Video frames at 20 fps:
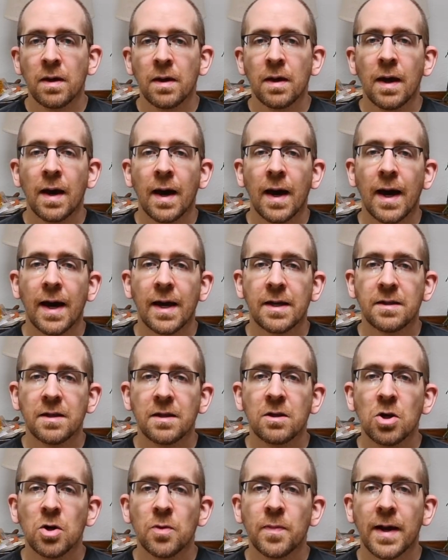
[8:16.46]
I did
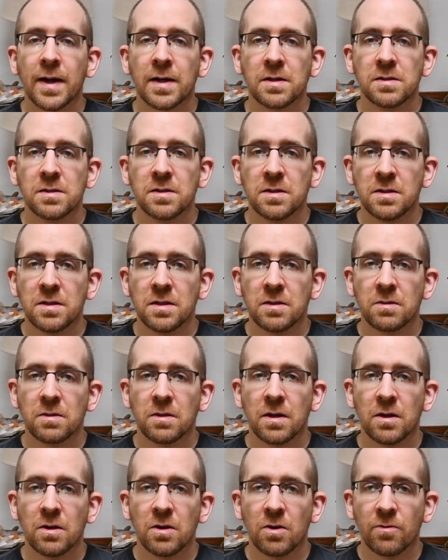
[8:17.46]
go back to the dealer
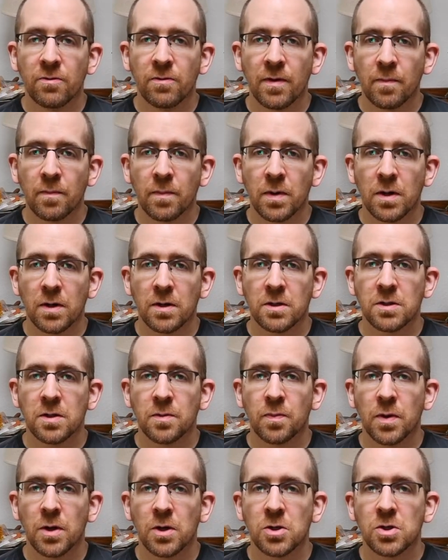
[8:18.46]
in November to
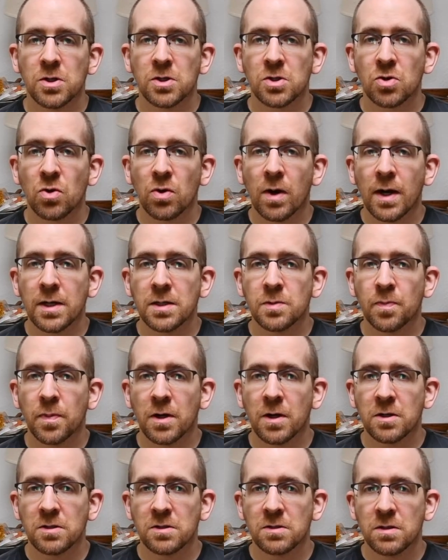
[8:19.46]
purchase
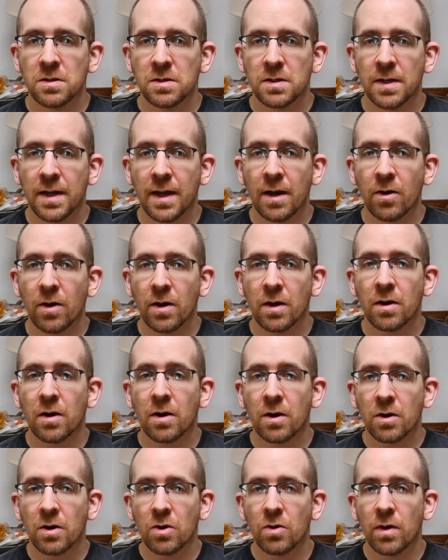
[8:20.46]
crossbars to carry
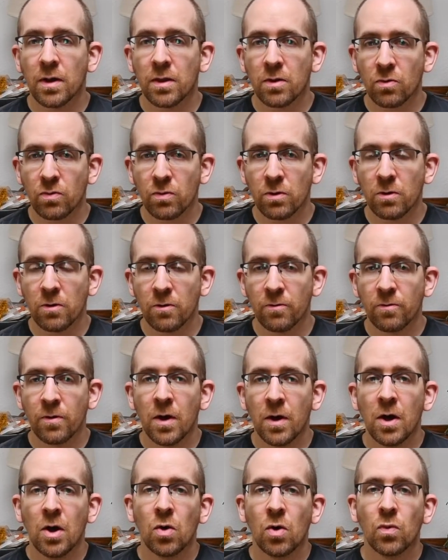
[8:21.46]
cargo on the roof,
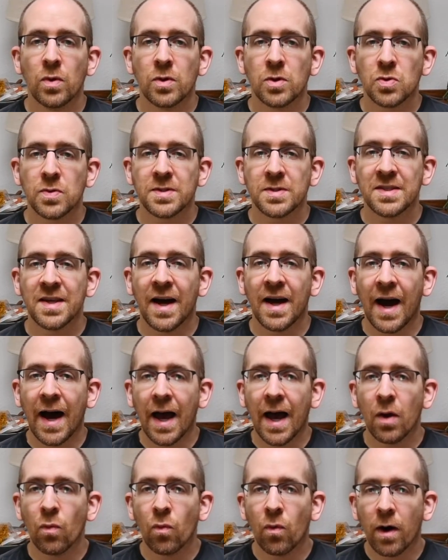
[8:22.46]
which was an
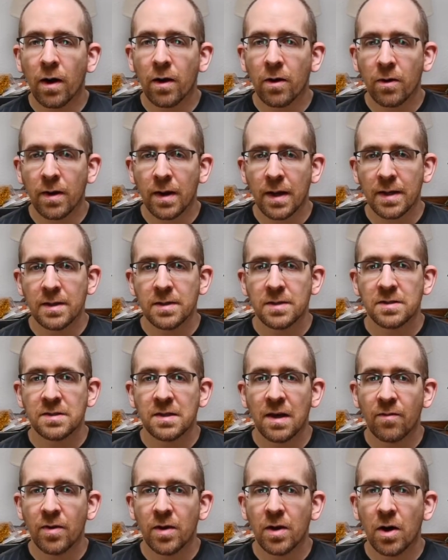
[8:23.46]
eye watering
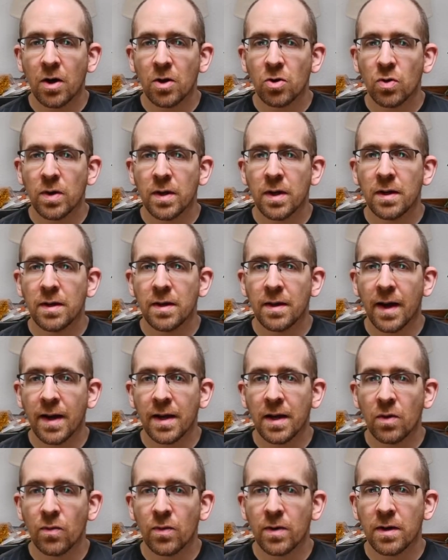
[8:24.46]

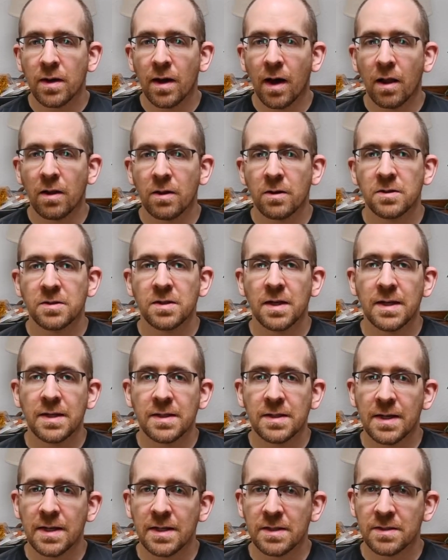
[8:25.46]

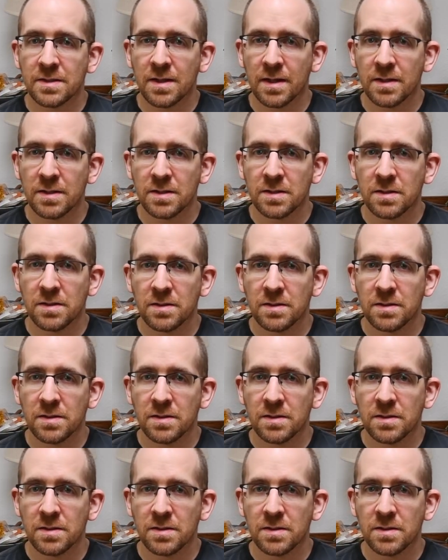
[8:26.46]
$791.10.